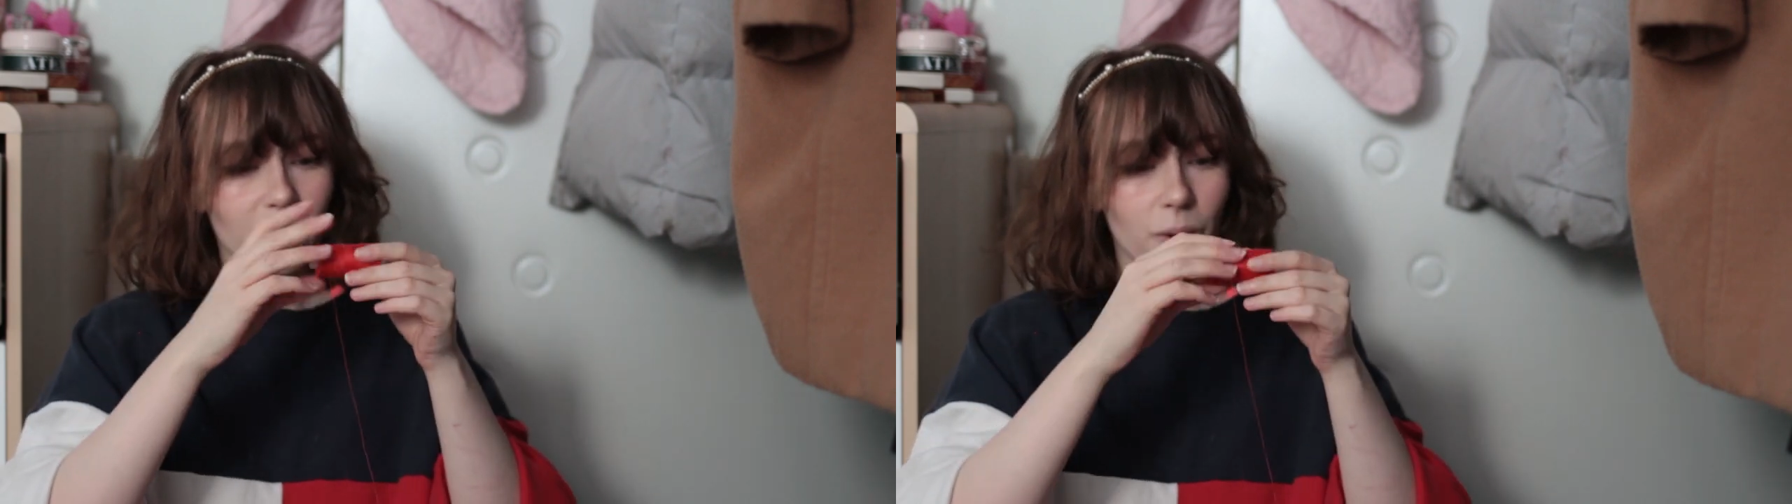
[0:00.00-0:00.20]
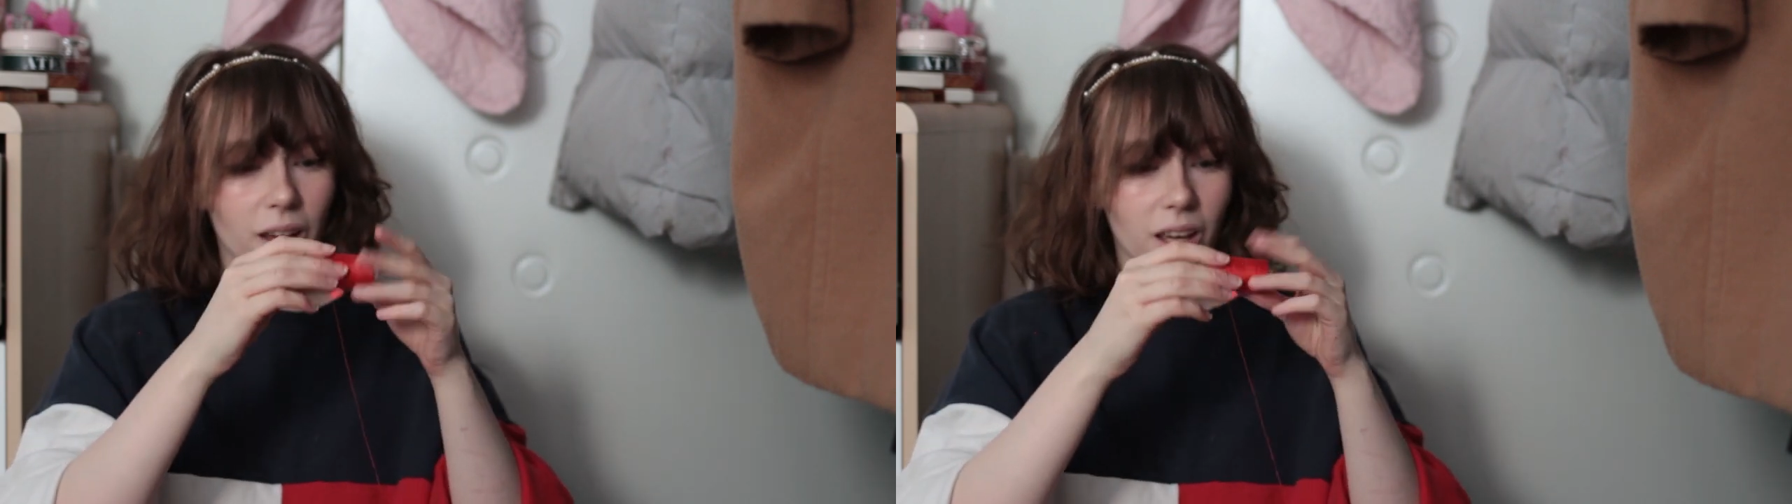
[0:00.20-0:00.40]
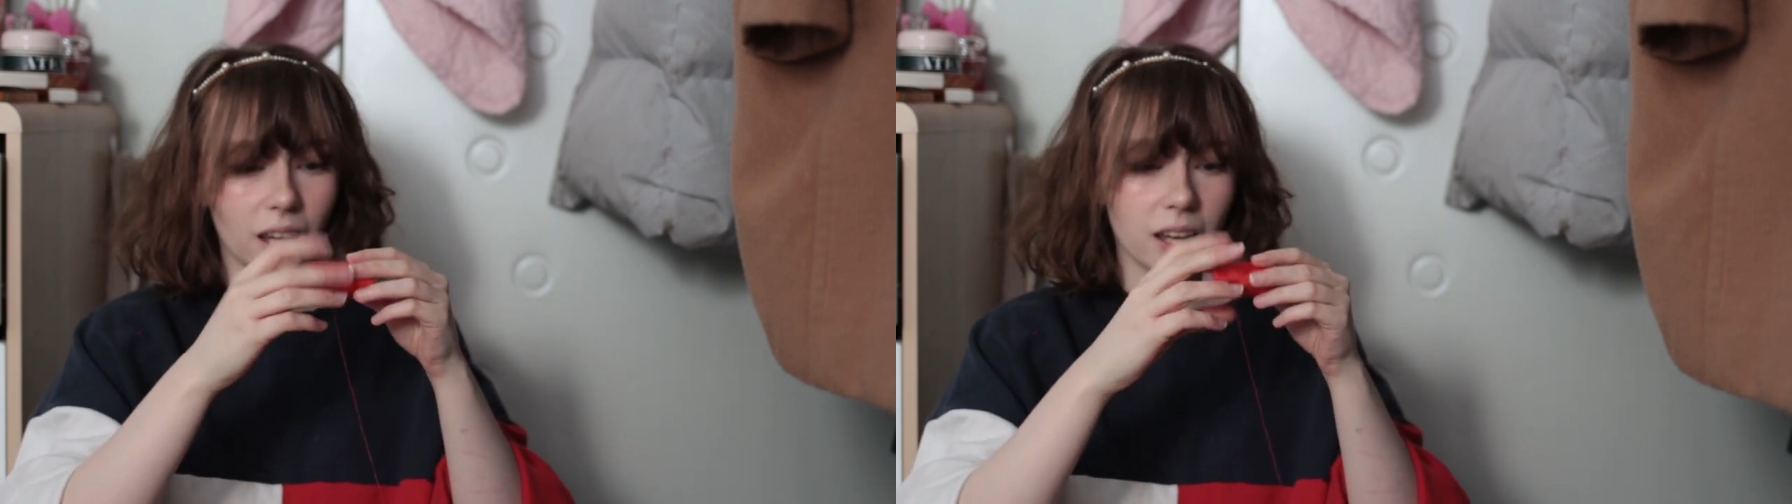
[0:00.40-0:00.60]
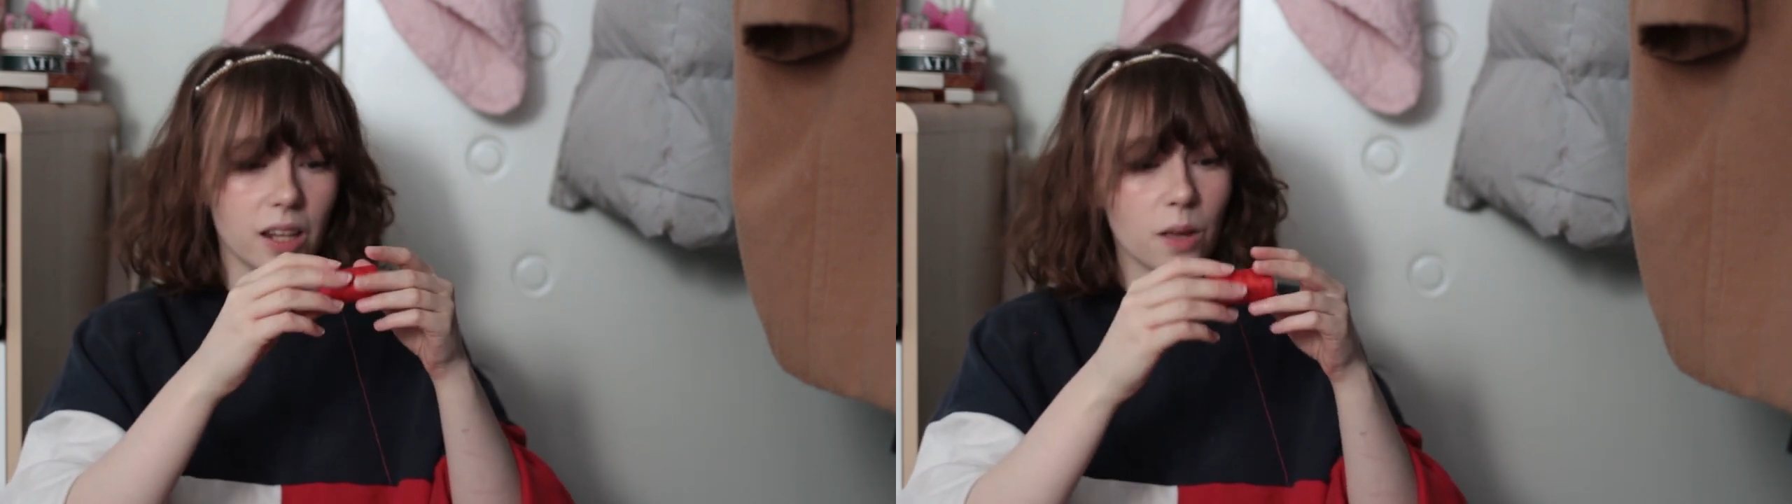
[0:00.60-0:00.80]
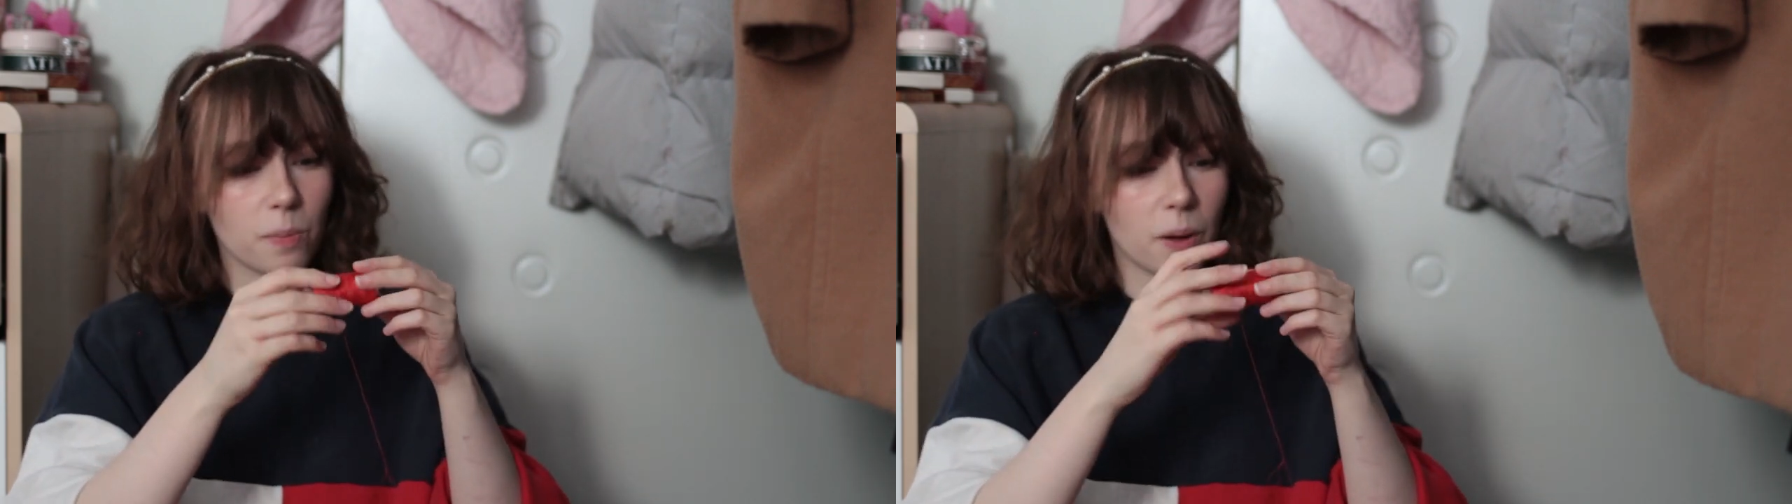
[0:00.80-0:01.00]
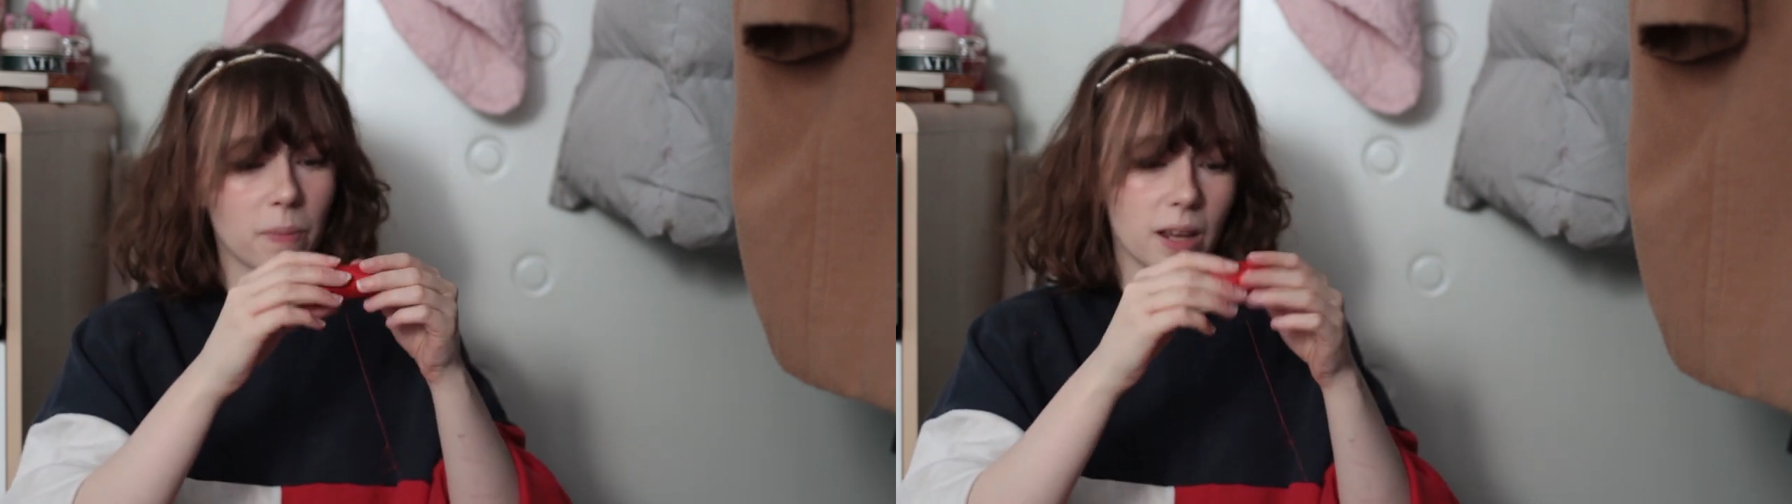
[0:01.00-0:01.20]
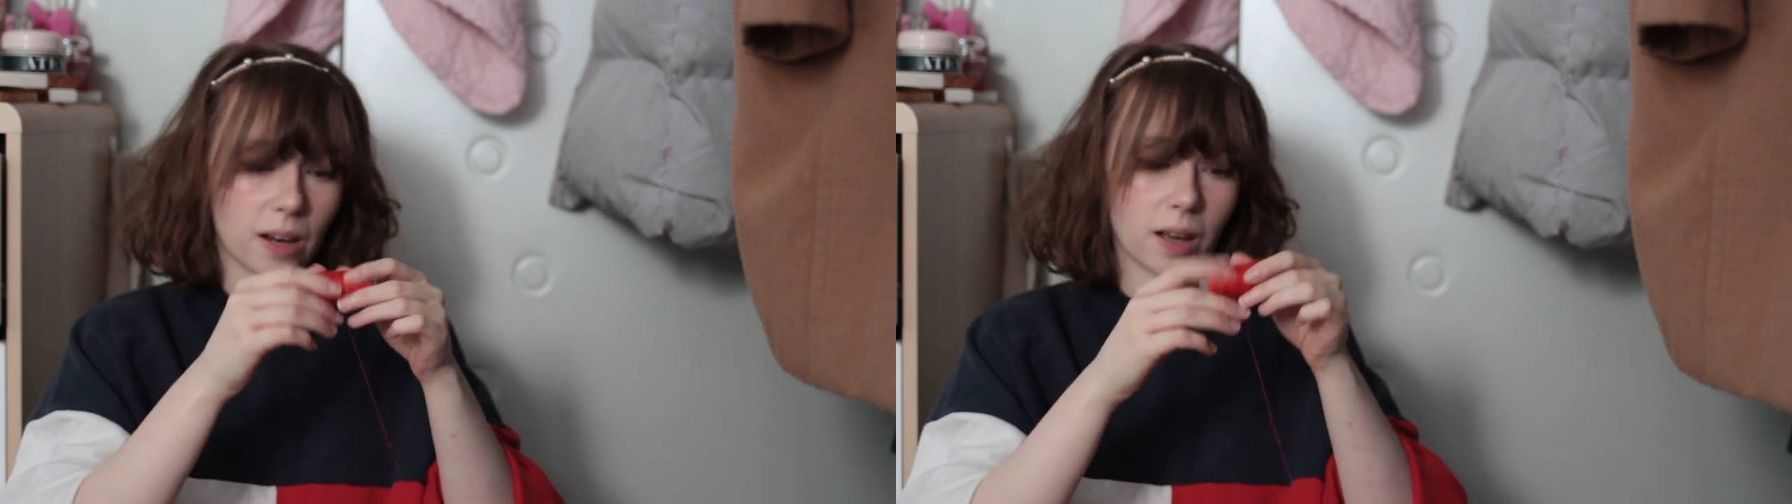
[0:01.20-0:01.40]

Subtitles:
Wind the bobbin